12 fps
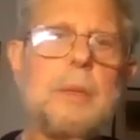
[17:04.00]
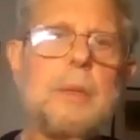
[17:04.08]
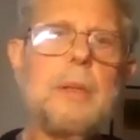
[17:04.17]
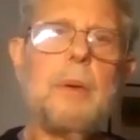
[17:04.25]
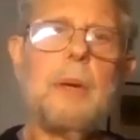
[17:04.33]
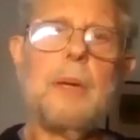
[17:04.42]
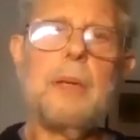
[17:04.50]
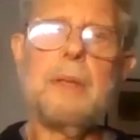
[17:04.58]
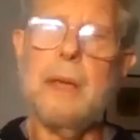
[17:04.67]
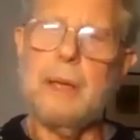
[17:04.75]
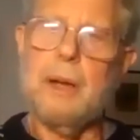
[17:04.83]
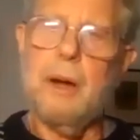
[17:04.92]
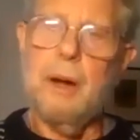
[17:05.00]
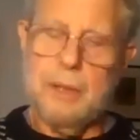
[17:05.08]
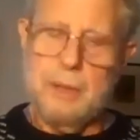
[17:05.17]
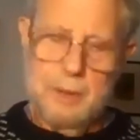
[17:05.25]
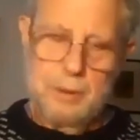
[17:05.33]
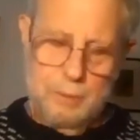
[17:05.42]
there was always a
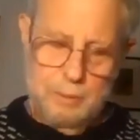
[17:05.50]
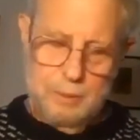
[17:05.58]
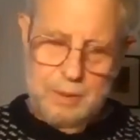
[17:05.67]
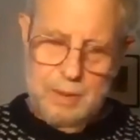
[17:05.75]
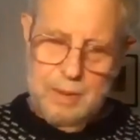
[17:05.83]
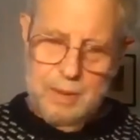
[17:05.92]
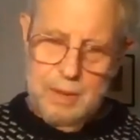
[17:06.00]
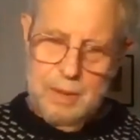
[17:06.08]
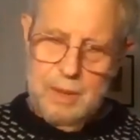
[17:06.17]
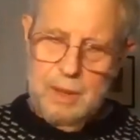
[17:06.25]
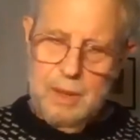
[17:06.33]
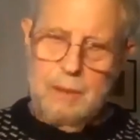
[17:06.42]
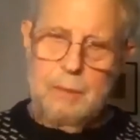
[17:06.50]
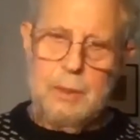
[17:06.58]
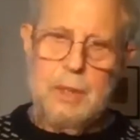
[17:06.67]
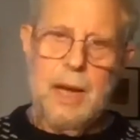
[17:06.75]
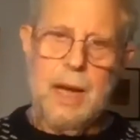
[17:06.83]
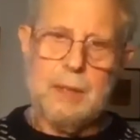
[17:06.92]
cartoon of
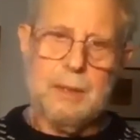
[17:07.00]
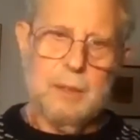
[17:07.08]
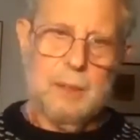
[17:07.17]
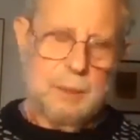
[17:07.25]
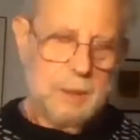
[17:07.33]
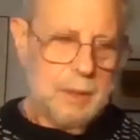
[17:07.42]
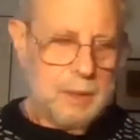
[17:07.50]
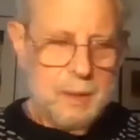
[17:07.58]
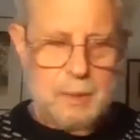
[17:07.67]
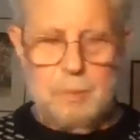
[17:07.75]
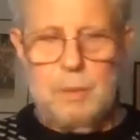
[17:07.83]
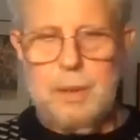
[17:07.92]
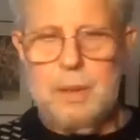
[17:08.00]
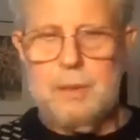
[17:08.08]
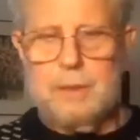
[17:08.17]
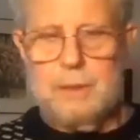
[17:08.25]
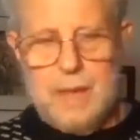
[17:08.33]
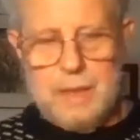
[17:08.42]
a doctor with
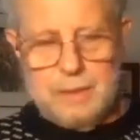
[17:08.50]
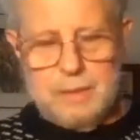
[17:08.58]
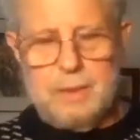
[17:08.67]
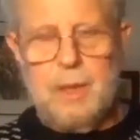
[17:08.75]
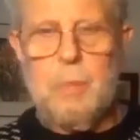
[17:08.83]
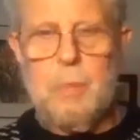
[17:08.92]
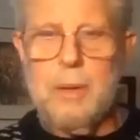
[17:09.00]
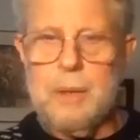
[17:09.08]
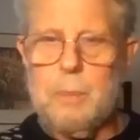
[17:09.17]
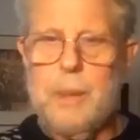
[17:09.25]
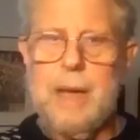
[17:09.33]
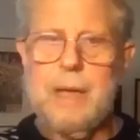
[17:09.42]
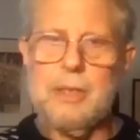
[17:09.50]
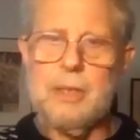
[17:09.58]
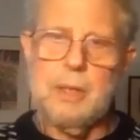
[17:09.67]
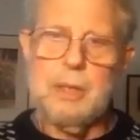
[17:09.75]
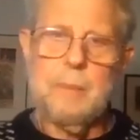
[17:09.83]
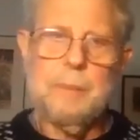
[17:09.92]
his stethoscope on a
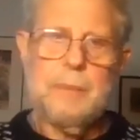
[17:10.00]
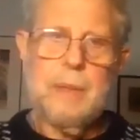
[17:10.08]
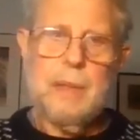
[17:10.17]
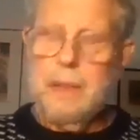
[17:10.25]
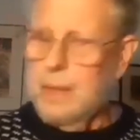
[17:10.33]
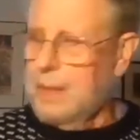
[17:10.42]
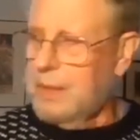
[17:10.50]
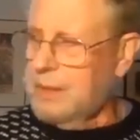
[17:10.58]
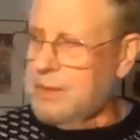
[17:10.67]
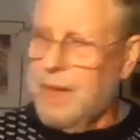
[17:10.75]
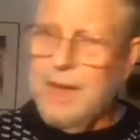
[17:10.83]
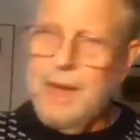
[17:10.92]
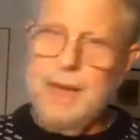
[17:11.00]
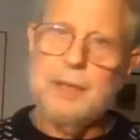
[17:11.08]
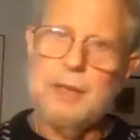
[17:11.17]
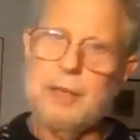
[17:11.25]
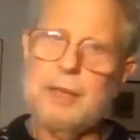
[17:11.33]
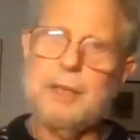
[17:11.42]
patient and his
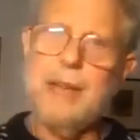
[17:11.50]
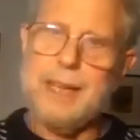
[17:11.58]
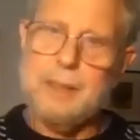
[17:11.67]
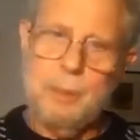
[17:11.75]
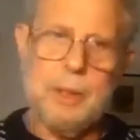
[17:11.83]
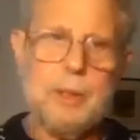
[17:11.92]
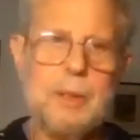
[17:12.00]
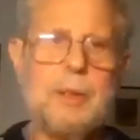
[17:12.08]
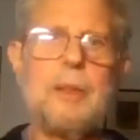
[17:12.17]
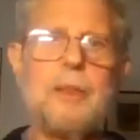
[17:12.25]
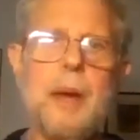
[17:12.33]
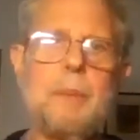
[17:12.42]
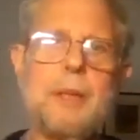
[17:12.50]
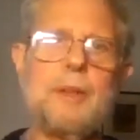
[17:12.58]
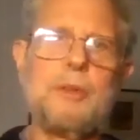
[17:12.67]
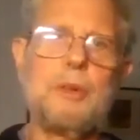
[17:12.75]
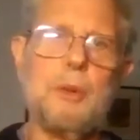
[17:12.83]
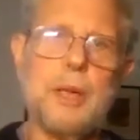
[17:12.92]
eyes on the textbook,
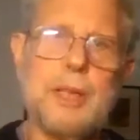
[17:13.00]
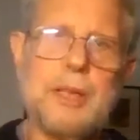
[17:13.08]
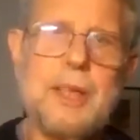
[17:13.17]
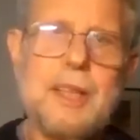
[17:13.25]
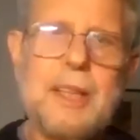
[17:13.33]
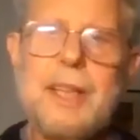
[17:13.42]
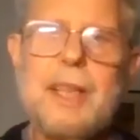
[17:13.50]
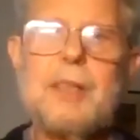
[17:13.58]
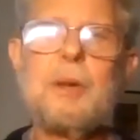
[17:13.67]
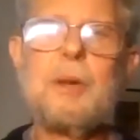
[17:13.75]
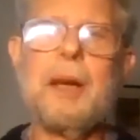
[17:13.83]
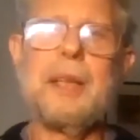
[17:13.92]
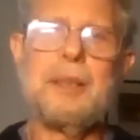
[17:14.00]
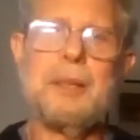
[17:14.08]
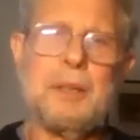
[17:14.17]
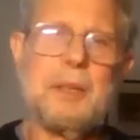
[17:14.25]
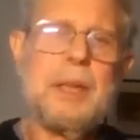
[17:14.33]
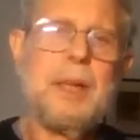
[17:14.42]
thumbing through it, trying
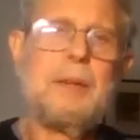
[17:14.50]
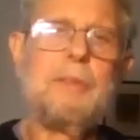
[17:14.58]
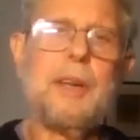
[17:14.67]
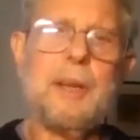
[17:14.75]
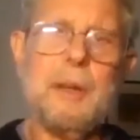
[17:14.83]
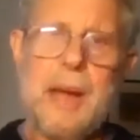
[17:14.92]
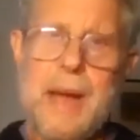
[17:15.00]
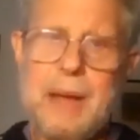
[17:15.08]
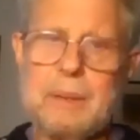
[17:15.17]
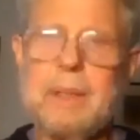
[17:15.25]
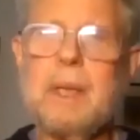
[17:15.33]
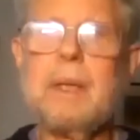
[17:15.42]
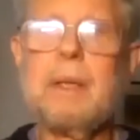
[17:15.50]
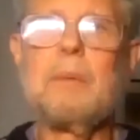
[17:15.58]
to figure out